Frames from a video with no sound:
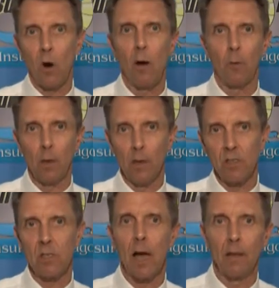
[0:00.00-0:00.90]
properly
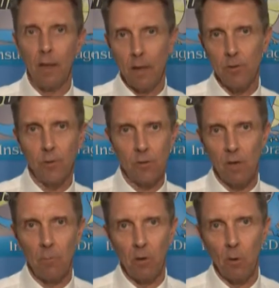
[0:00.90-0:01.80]
assigned that insurance
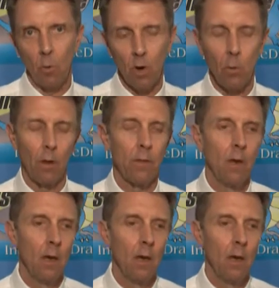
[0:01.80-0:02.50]
company to work with.